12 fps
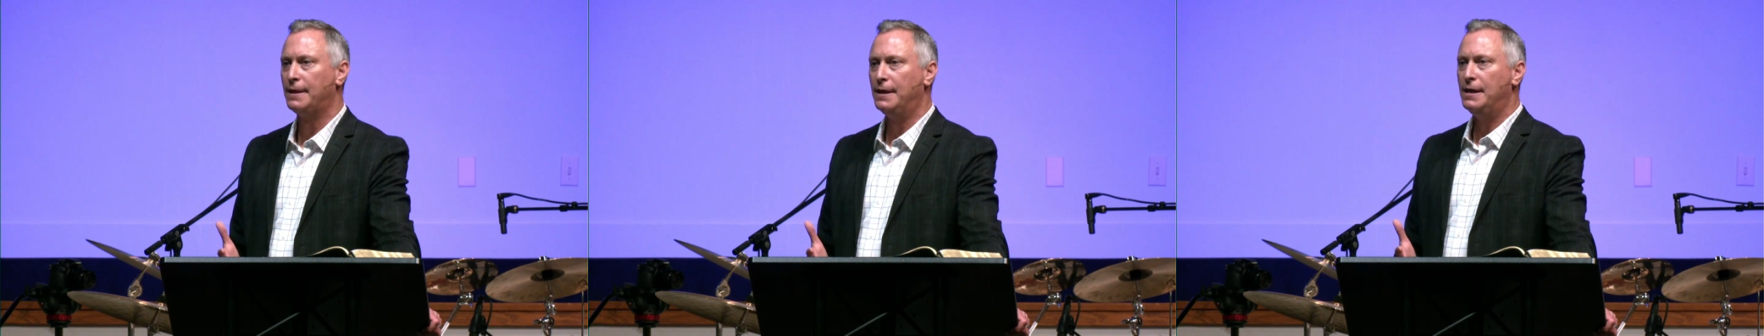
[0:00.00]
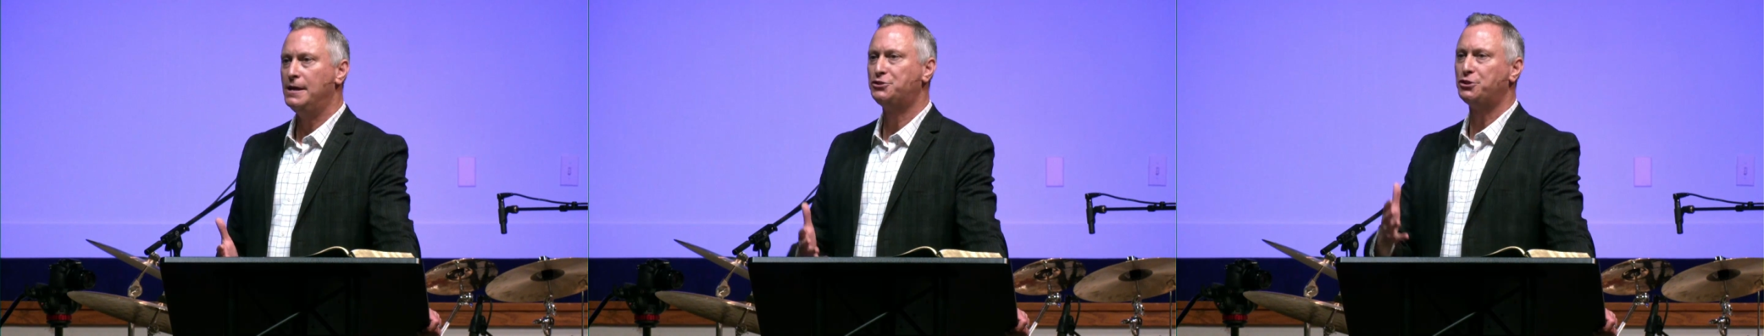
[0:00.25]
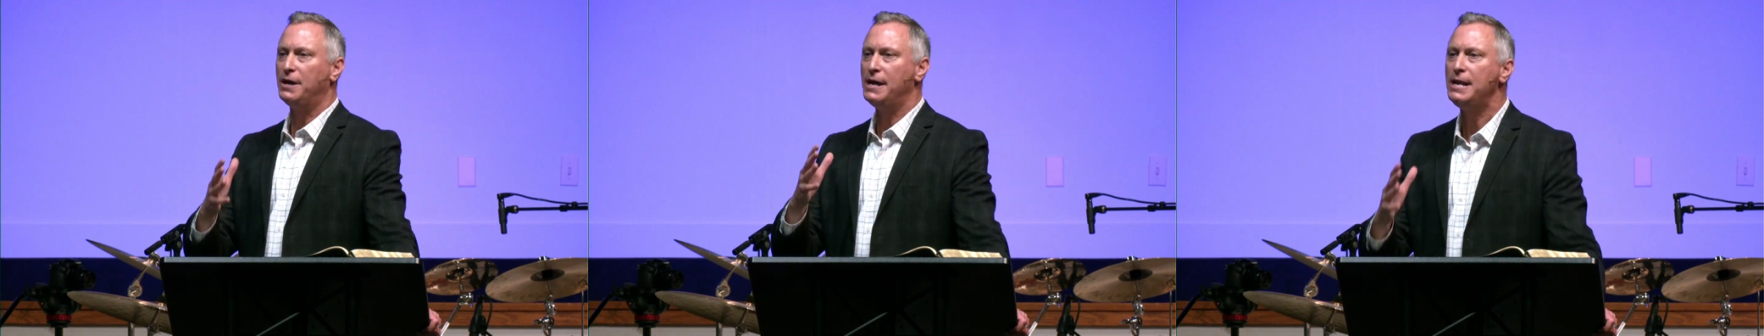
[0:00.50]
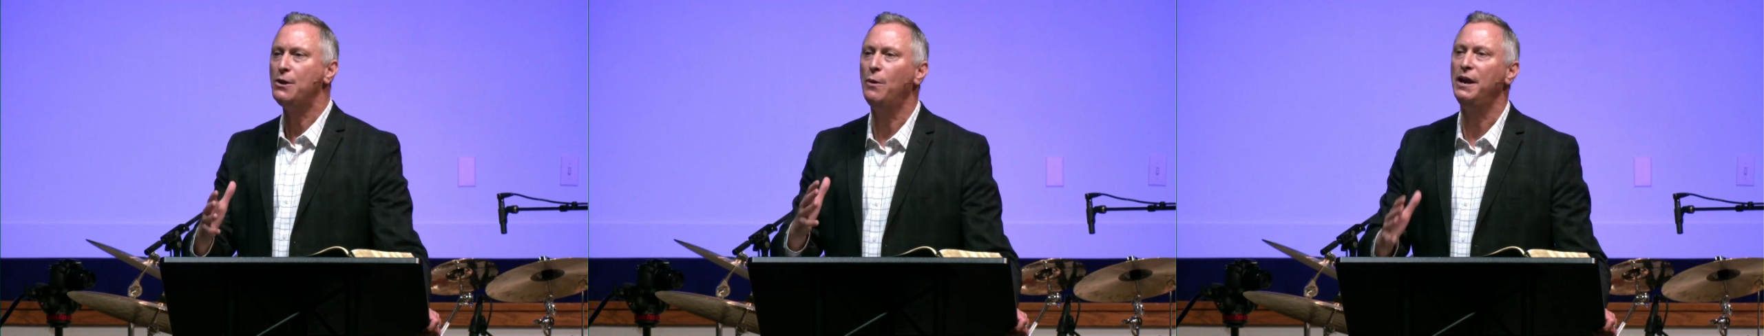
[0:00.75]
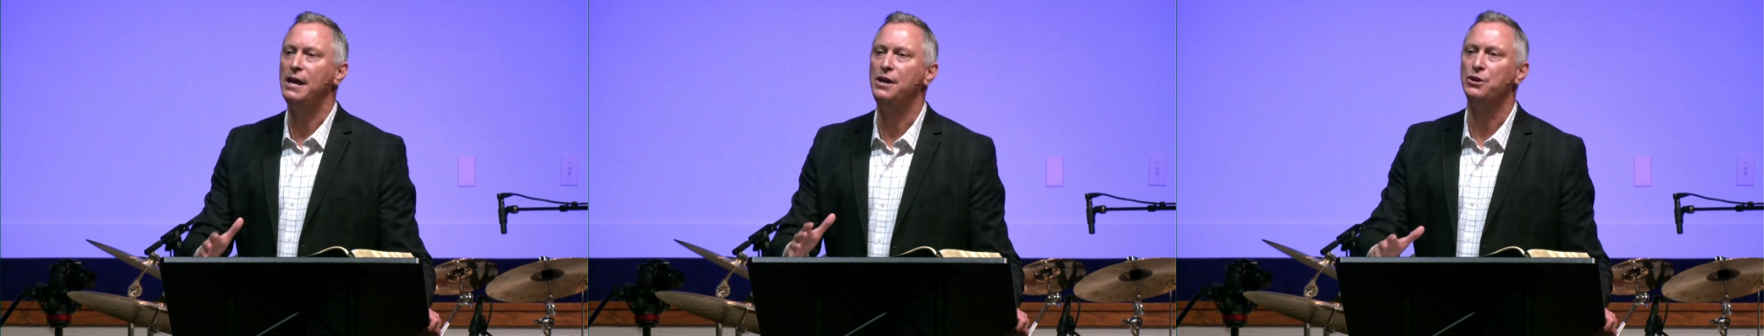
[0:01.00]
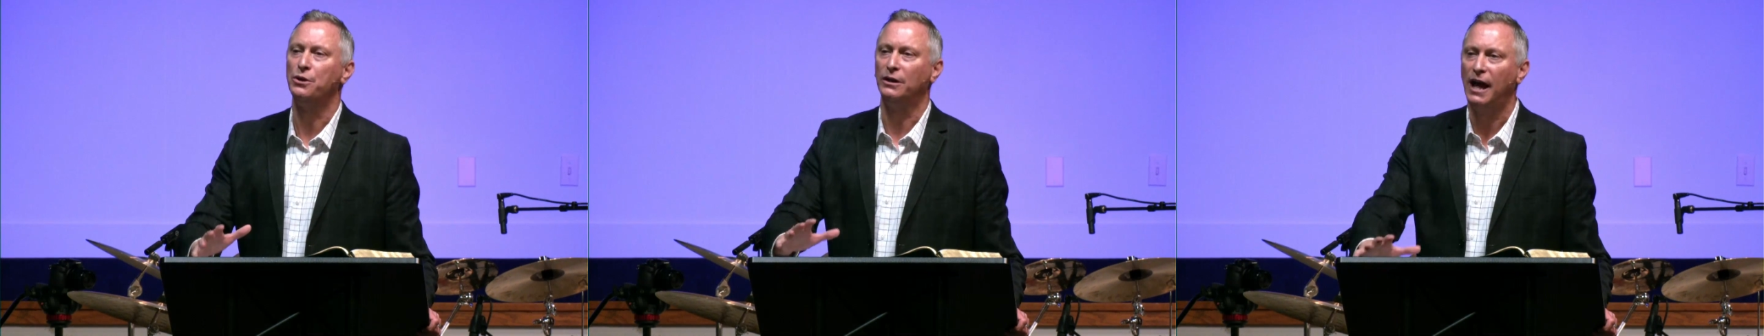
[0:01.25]
Is there anyone in
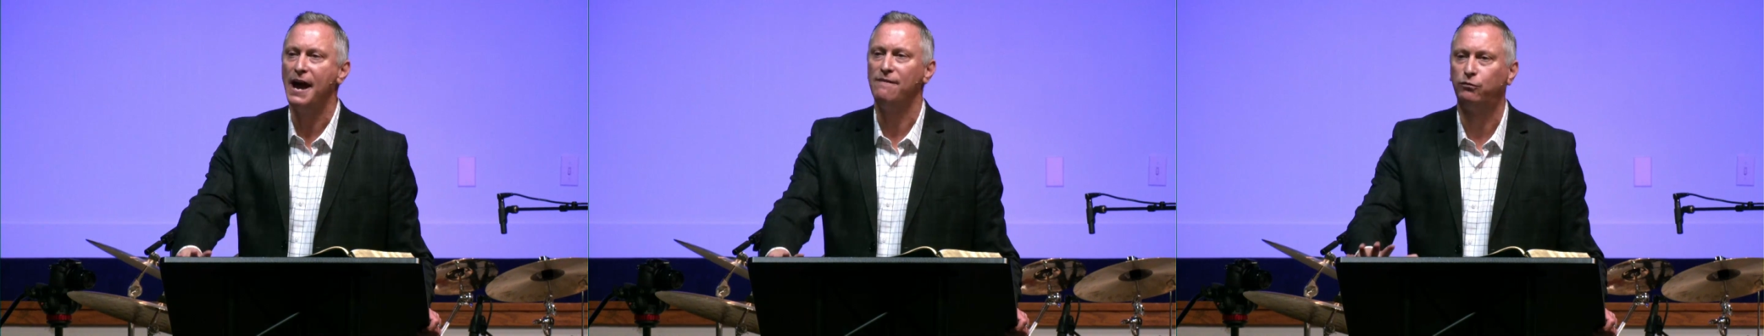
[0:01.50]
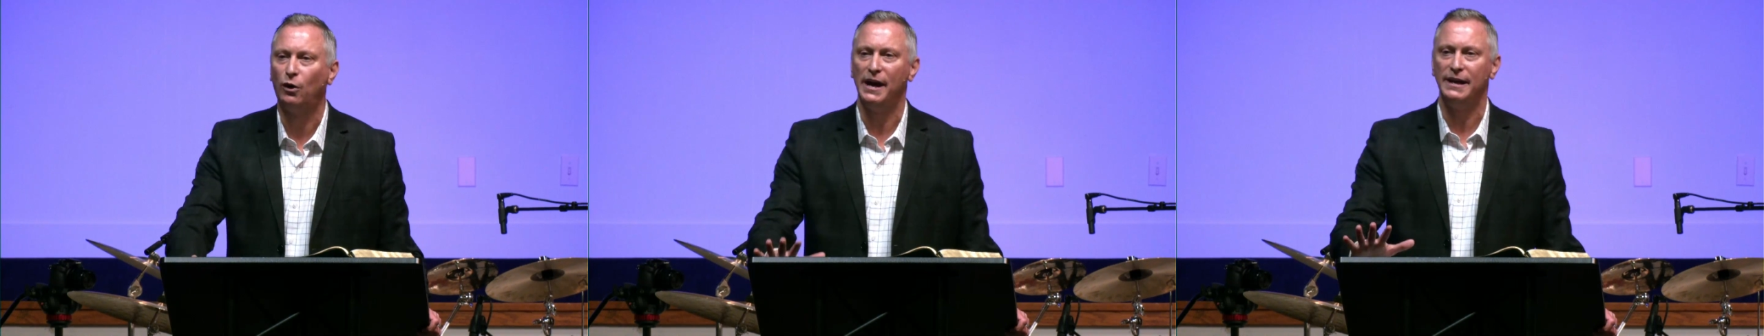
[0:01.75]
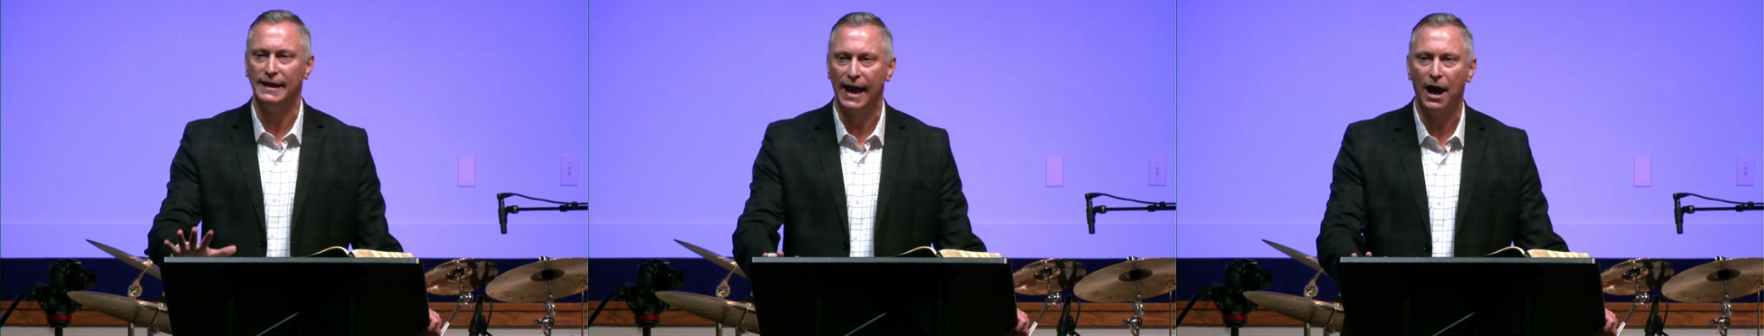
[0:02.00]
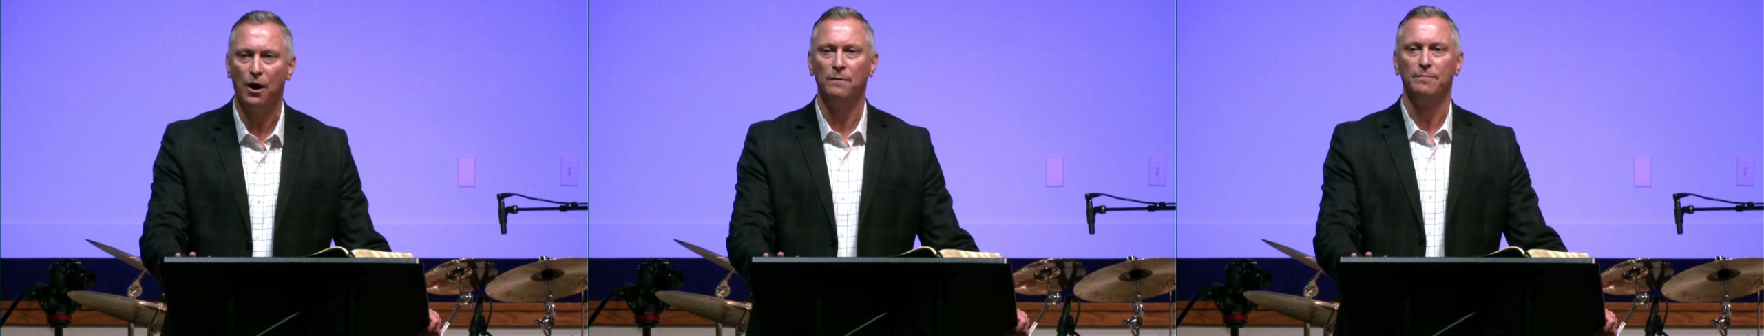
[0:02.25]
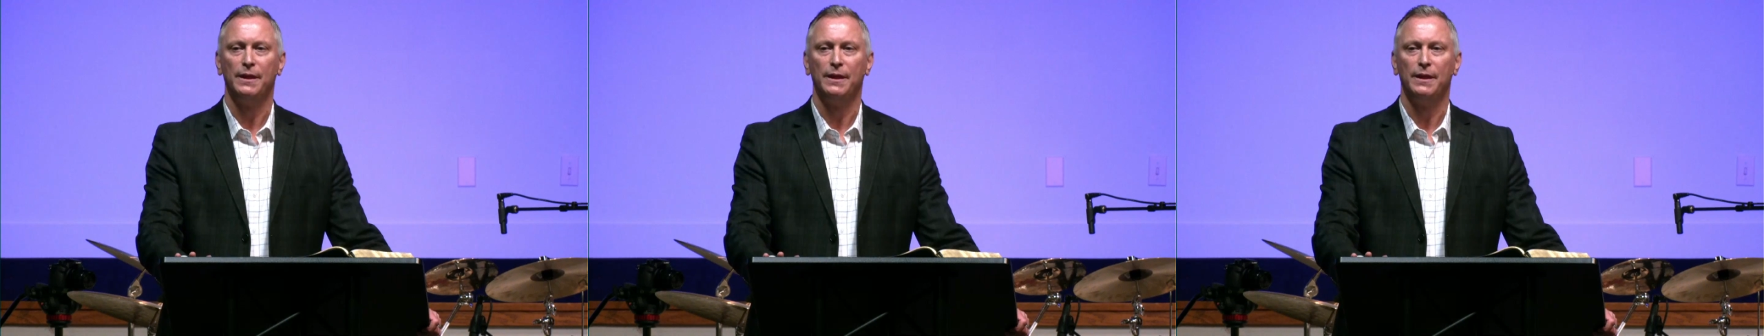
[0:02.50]
your life right now